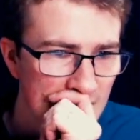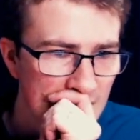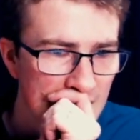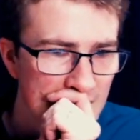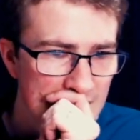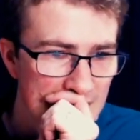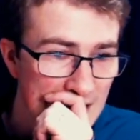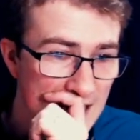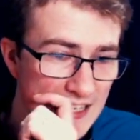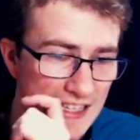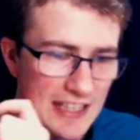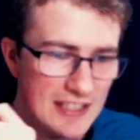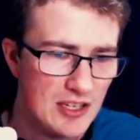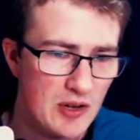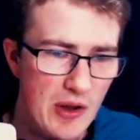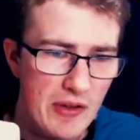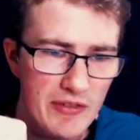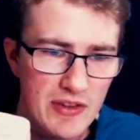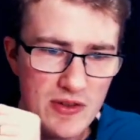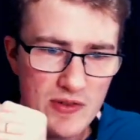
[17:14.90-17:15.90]
Denise says, do you
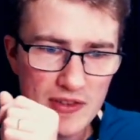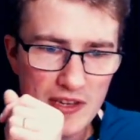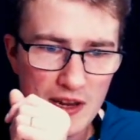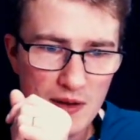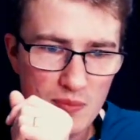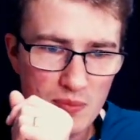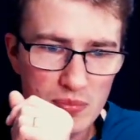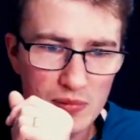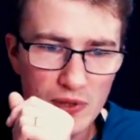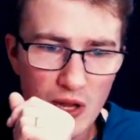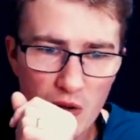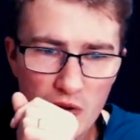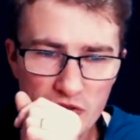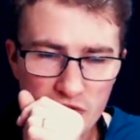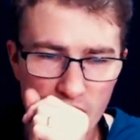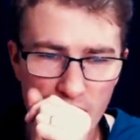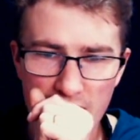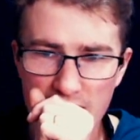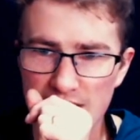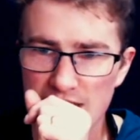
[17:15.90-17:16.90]
ever use a blow
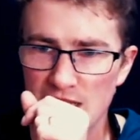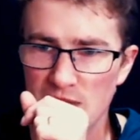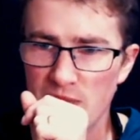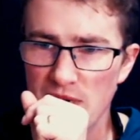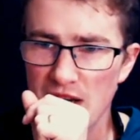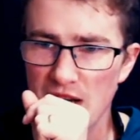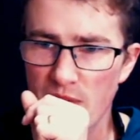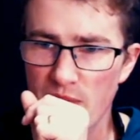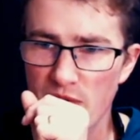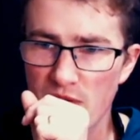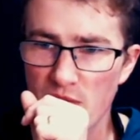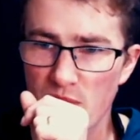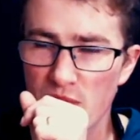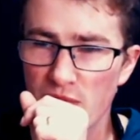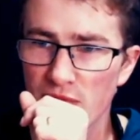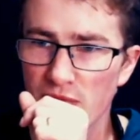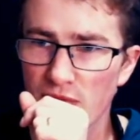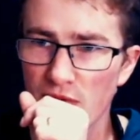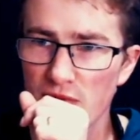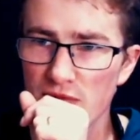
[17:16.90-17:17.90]
dry to speed up the
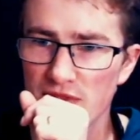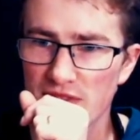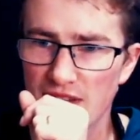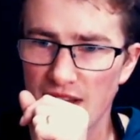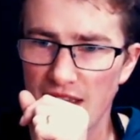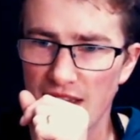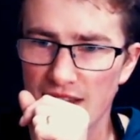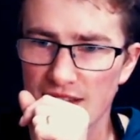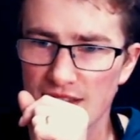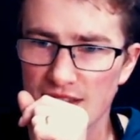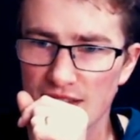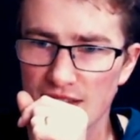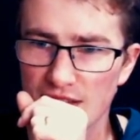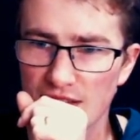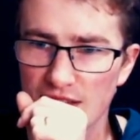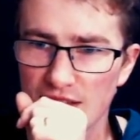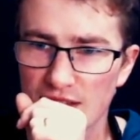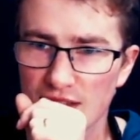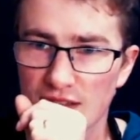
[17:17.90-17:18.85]
process?